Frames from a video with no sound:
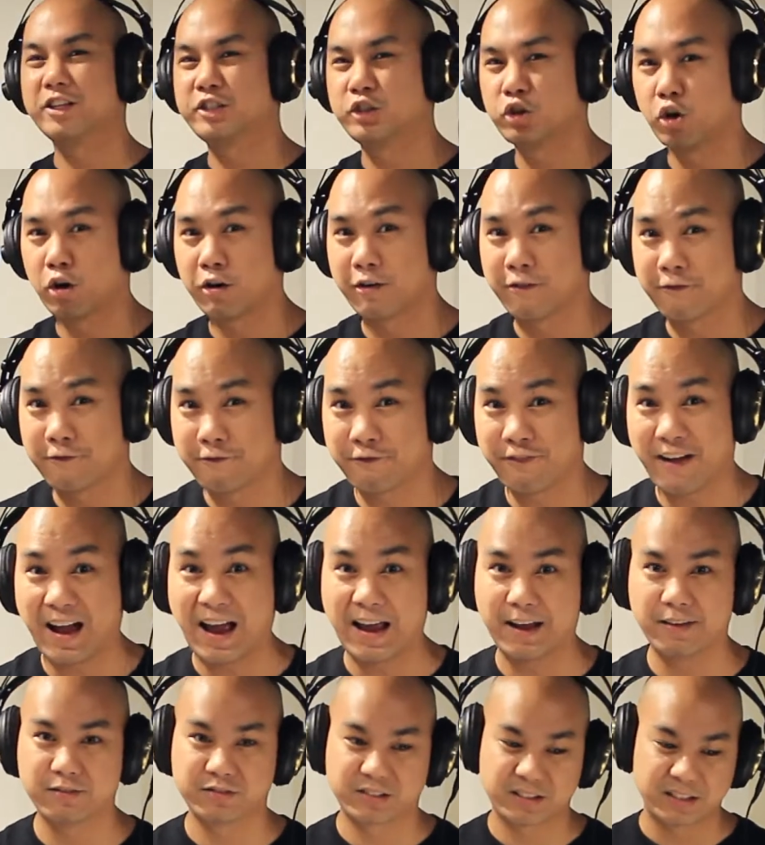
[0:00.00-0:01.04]
Jordan
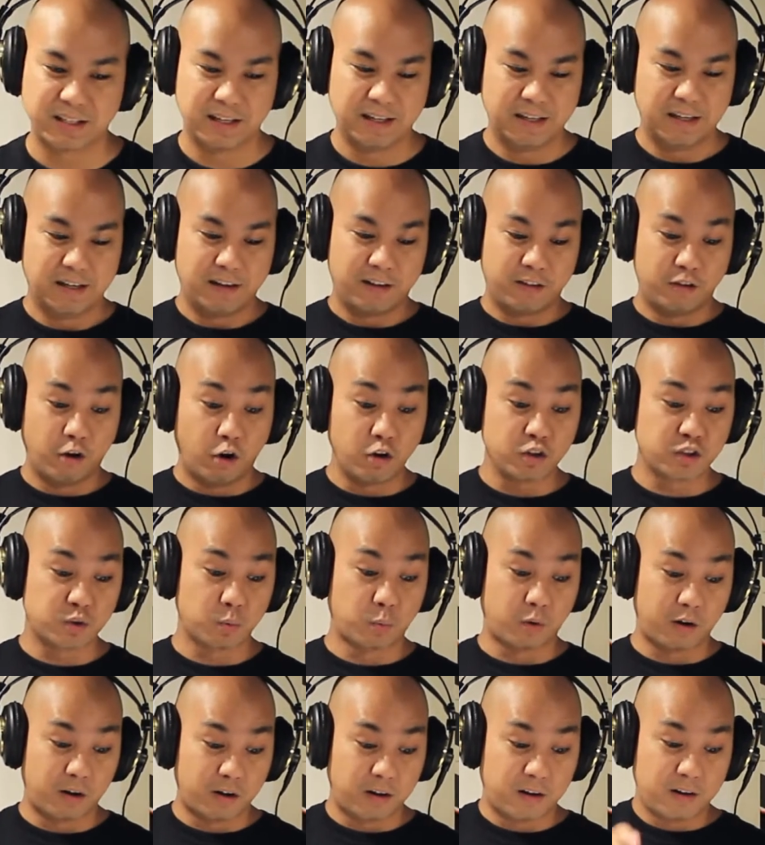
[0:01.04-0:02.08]
5s. Those
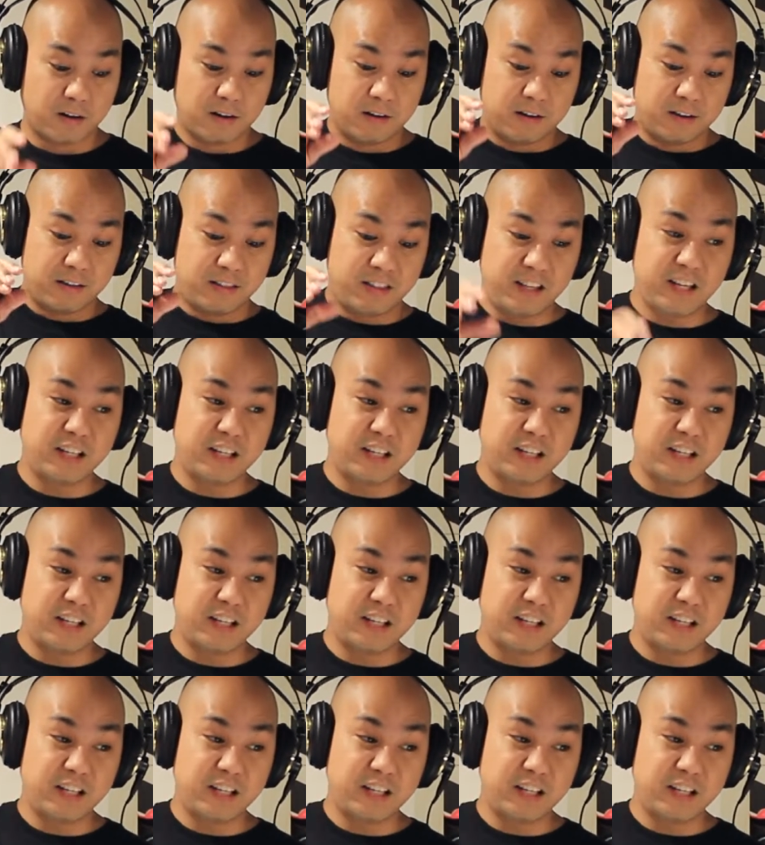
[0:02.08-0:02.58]
were the